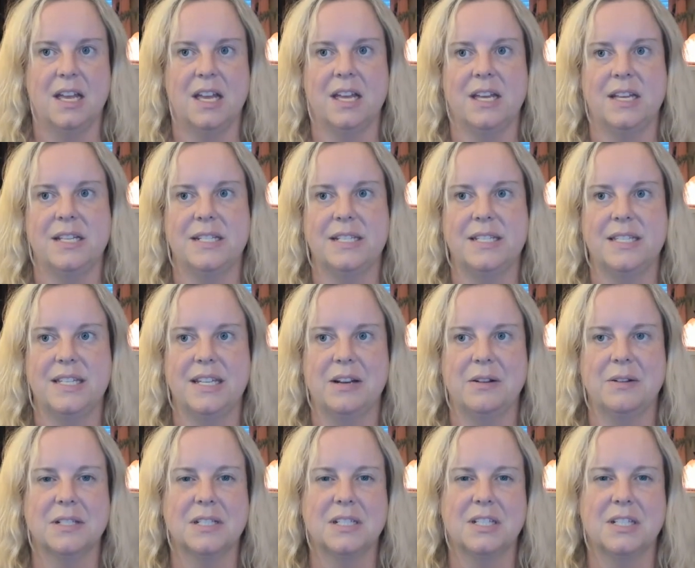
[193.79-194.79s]

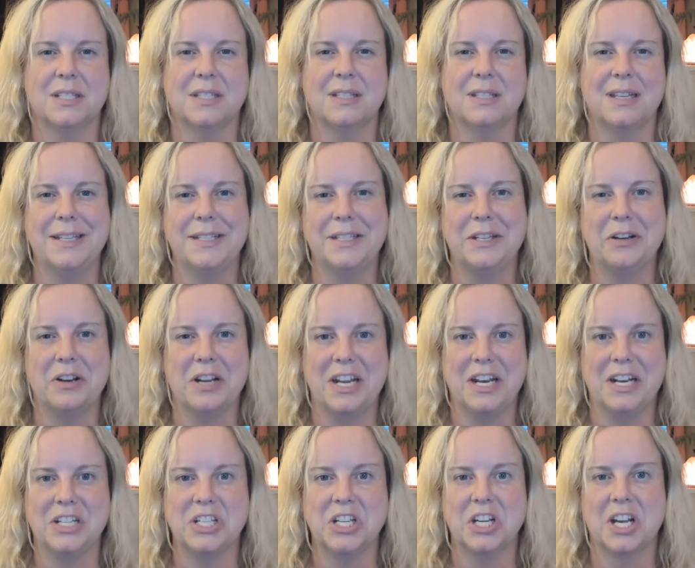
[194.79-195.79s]
it's just easier to
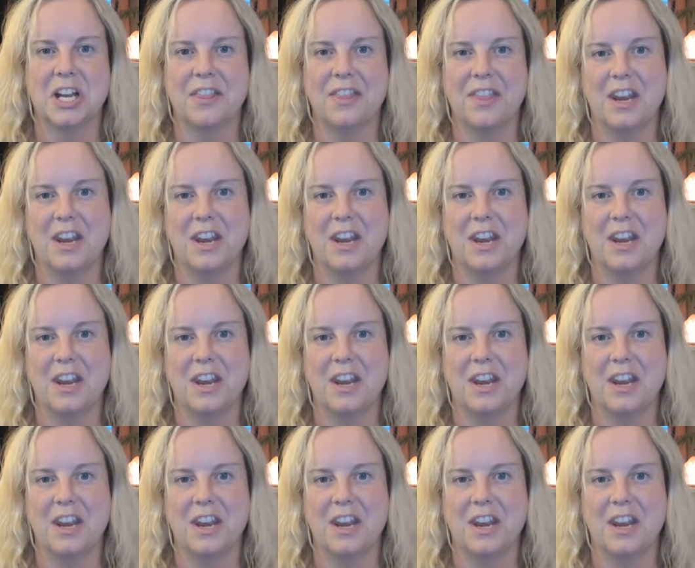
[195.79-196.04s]
eat a chicken